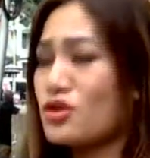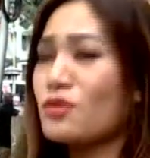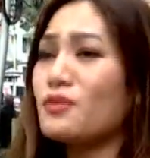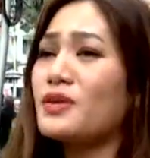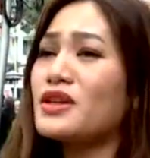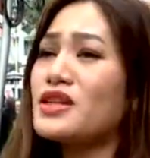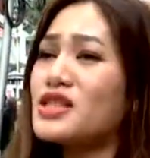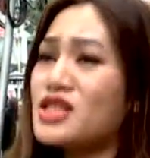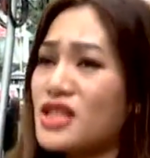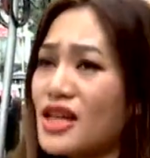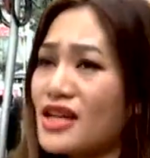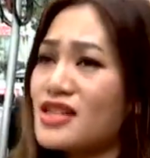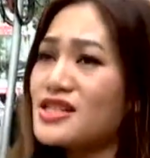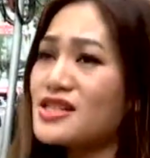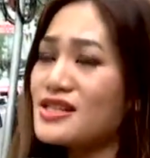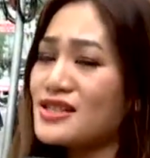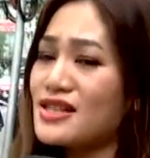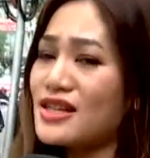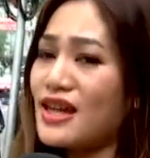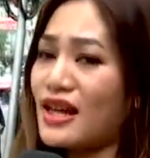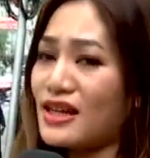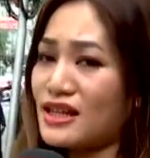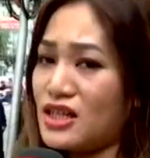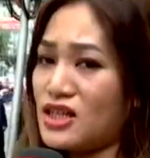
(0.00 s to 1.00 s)
so many changes
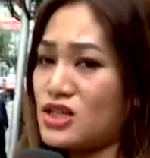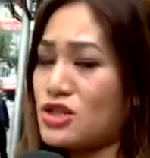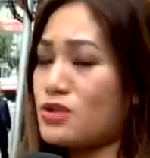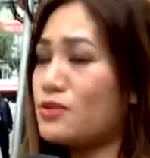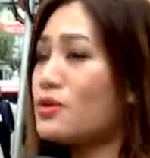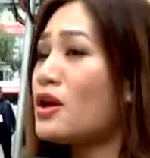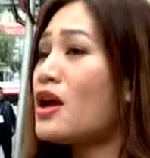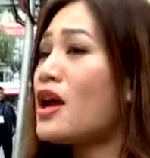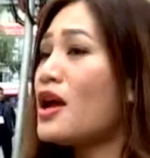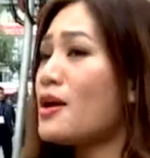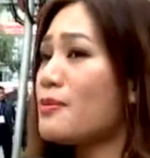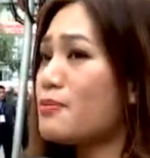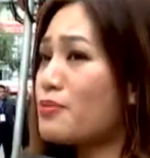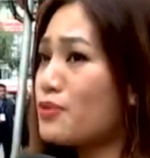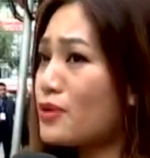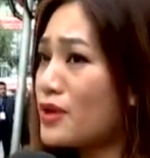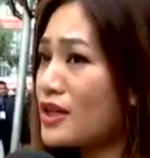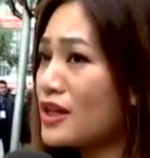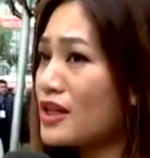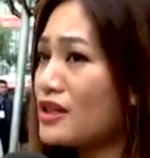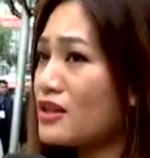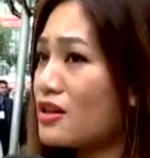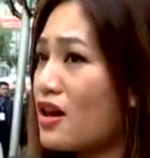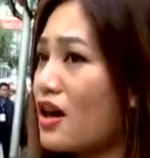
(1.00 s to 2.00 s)
that I need to
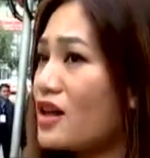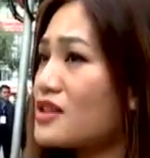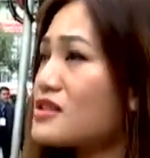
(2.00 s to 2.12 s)
bring in the